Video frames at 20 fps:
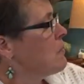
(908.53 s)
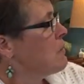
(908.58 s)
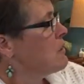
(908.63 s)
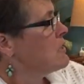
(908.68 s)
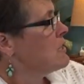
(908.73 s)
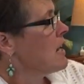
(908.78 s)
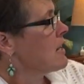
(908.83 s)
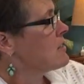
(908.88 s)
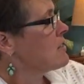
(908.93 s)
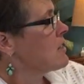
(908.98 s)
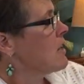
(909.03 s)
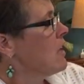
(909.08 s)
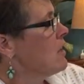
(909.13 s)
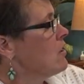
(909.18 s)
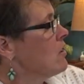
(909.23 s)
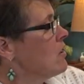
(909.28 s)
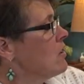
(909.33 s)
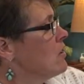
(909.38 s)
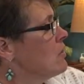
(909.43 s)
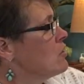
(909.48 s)
protects
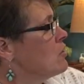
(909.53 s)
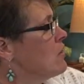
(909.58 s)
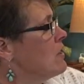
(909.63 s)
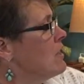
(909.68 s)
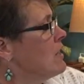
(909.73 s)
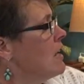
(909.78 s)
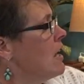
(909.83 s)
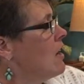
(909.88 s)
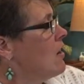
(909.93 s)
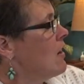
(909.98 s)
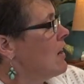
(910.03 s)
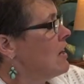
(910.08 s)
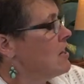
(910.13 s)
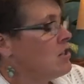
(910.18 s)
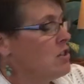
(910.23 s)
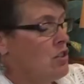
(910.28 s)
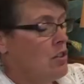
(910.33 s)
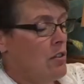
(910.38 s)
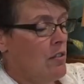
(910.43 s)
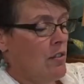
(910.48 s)
color treated hair
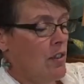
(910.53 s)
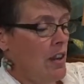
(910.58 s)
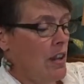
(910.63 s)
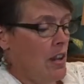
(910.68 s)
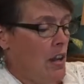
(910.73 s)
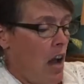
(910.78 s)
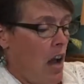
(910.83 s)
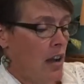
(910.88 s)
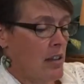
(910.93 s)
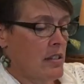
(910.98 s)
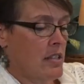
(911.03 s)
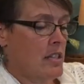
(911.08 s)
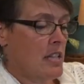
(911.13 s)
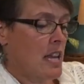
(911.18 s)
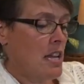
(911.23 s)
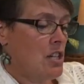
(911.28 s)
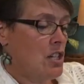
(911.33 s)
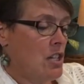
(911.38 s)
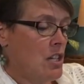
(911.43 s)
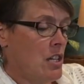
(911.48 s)
against UV and
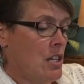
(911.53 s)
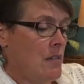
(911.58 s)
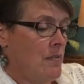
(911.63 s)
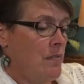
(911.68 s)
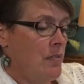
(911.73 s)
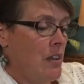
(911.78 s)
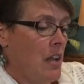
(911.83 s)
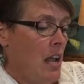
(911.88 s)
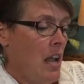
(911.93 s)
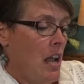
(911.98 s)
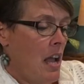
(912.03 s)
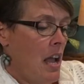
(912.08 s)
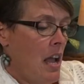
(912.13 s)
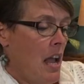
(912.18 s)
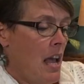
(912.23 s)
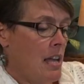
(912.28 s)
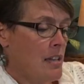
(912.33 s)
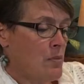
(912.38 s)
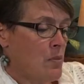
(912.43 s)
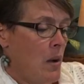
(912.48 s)
oxidation,
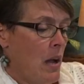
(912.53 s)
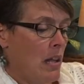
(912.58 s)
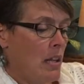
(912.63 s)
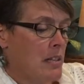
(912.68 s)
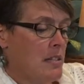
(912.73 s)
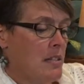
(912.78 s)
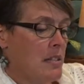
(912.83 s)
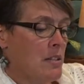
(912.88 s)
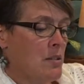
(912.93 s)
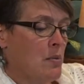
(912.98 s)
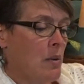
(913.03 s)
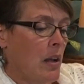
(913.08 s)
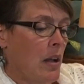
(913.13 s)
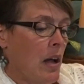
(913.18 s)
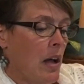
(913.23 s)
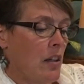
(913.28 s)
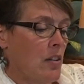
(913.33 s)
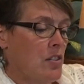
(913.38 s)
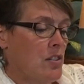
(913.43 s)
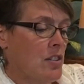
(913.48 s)
as well as this one,
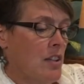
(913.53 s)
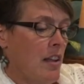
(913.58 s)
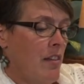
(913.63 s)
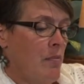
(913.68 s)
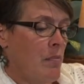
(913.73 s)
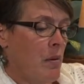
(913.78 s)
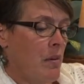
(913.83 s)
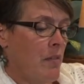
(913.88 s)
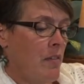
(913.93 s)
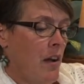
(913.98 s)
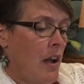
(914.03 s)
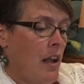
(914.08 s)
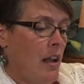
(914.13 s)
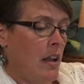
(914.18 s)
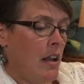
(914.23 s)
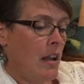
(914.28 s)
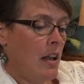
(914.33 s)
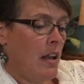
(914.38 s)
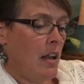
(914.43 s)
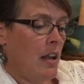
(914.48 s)
color safe,
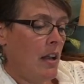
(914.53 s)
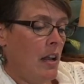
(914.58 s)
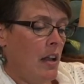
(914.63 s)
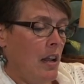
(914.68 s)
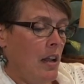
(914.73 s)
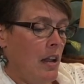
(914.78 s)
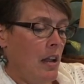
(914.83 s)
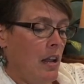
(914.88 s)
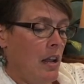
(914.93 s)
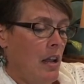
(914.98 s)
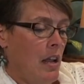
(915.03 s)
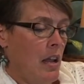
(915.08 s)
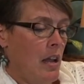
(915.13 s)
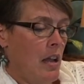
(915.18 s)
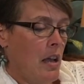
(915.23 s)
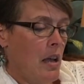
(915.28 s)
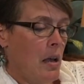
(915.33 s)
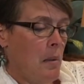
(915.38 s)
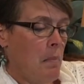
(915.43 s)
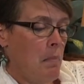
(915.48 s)
providing
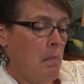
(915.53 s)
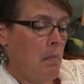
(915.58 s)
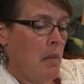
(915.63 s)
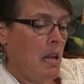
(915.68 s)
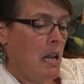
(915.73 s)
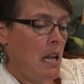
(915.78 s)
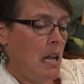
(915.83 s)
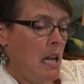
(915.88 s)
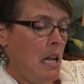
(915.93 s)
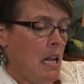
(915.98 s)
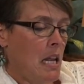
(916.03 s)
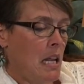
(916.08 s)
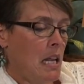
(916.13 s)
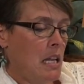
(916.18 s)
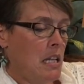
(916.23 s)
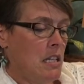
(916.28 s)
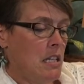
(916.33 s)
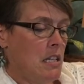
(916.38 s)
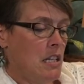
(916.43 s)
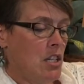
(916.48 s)
immediate
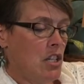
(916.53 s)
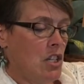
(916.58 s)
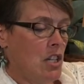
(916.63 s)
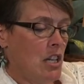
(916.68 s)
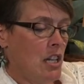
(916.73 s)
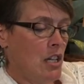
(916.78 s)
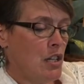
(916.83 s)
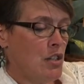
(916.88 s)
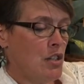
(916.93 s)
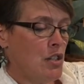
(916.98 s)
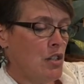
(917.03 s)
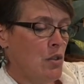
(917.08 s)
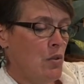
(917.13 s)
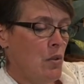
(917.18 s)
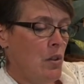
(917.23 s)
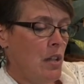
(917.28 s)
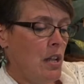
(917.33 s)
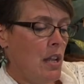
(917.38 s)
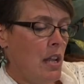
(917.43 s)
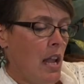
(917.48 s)
conditioning,
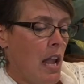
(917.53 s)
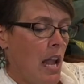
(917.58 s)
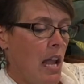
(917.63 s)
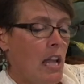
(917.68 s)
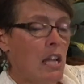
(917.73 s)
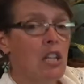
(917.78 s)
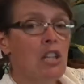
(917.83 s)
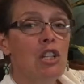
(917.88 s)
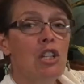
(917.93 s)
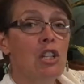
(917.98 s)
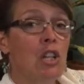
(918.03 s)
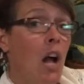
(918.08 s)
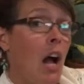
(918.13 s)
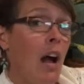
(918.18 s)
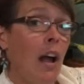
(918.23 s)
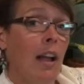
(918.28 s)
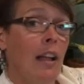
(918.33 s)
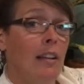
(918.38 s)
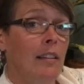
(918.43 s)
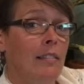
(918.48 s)
soothing, and
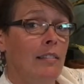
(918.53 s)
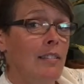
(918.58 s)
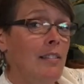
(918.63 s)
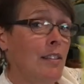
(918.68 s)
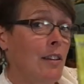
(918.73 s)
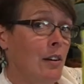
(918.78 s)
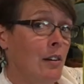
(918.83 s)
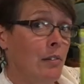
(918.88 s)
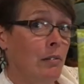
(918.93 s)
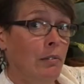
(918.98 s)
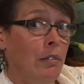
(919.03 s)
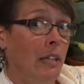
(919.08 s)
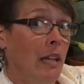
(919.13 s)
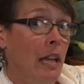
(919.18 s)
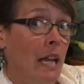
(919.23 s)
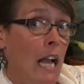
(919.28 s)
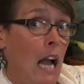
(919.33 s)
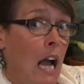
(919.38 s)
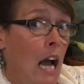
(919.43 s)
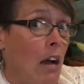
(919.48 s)
shine. So
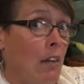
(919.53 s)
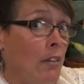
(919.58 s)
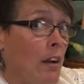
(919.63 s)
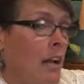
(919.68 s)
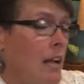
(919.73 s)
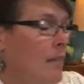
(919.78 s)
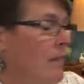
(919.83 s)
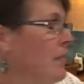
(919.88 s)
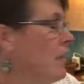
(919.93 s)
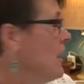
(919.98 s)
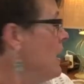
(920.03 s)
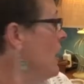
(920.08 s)
yeehaw, right?